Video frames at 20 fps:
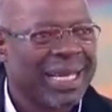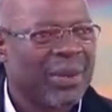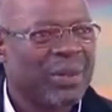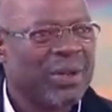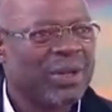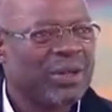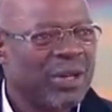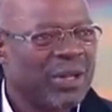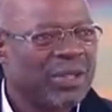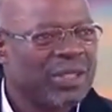
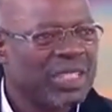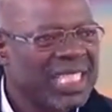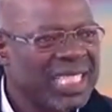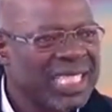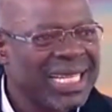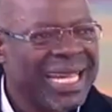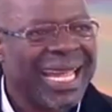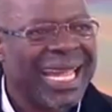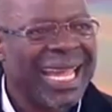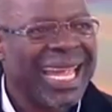we don't
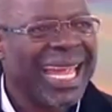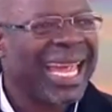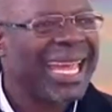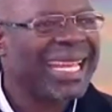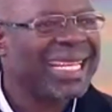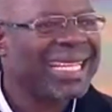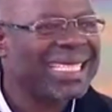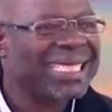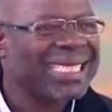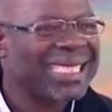share
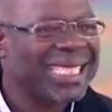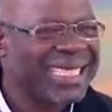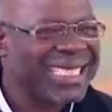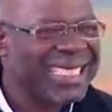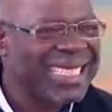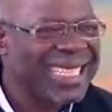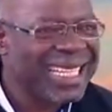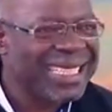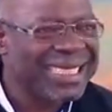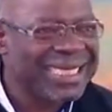any
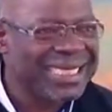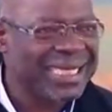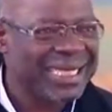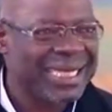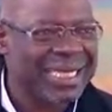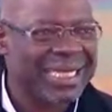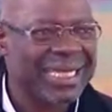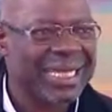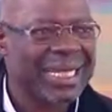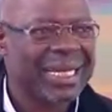
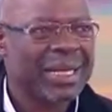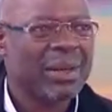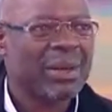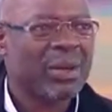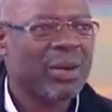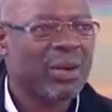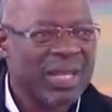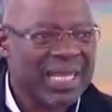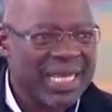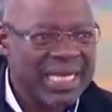strategic
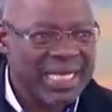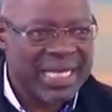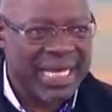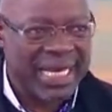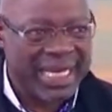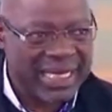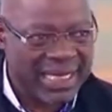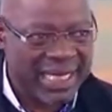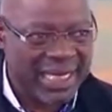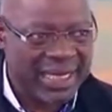
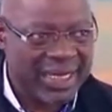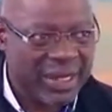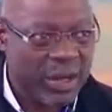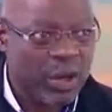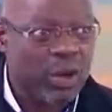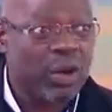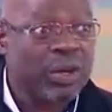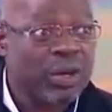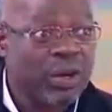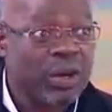orientation
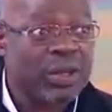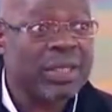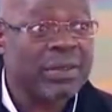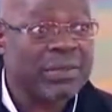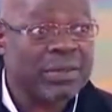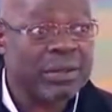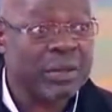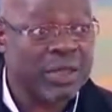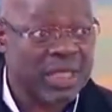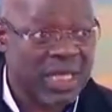or know the
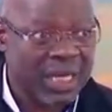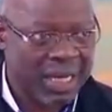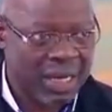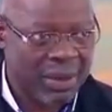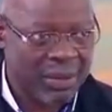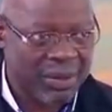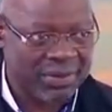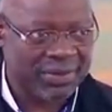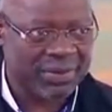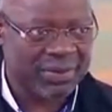future
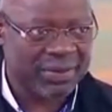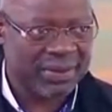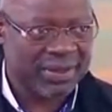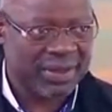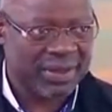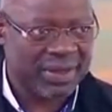with.